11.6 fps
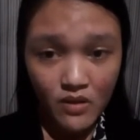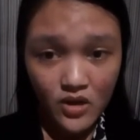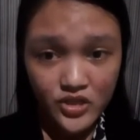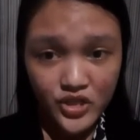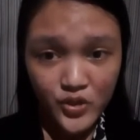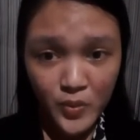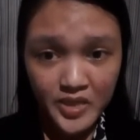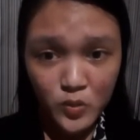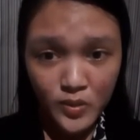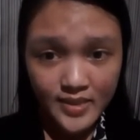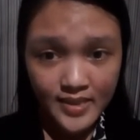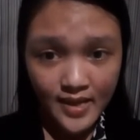On January
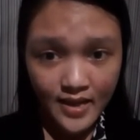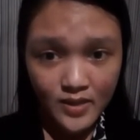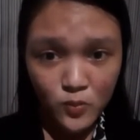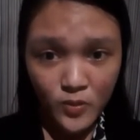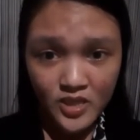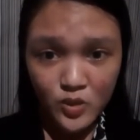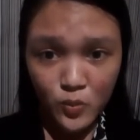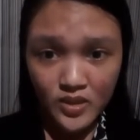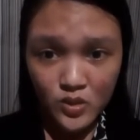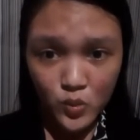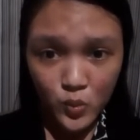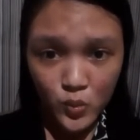29,
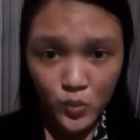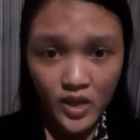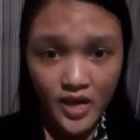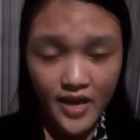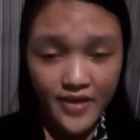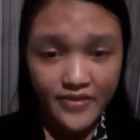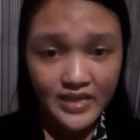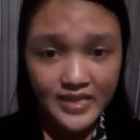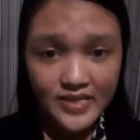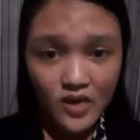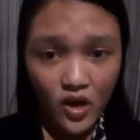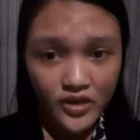2022, the
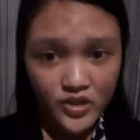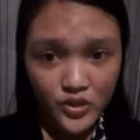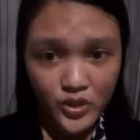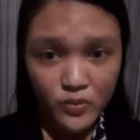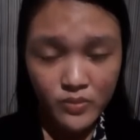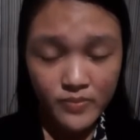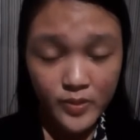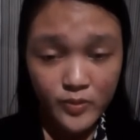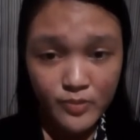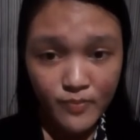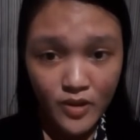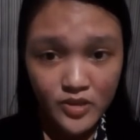lead auditor will be
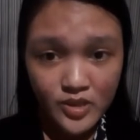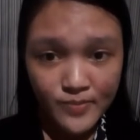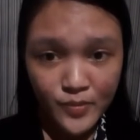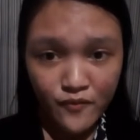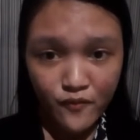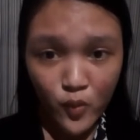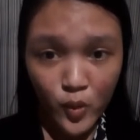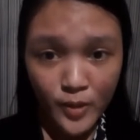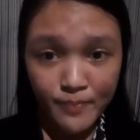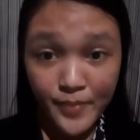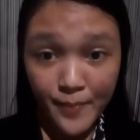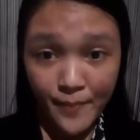responsible
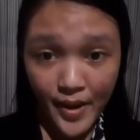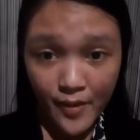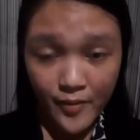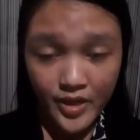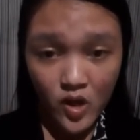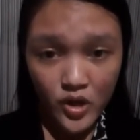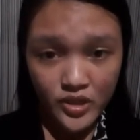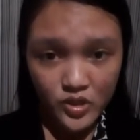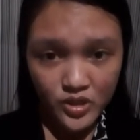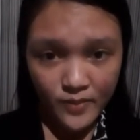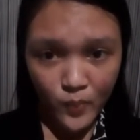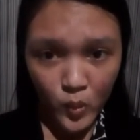for preparing audit
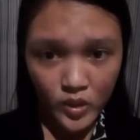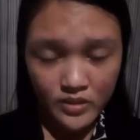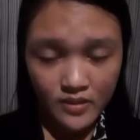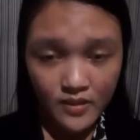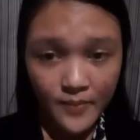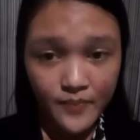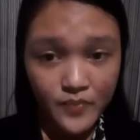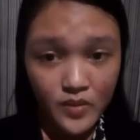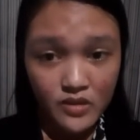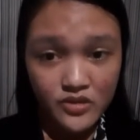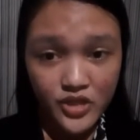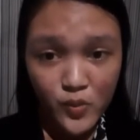report.
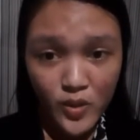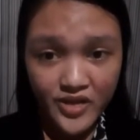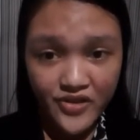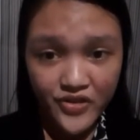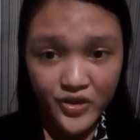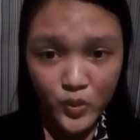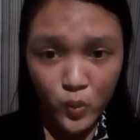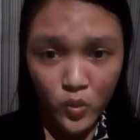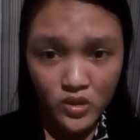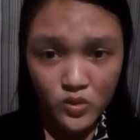On January 31,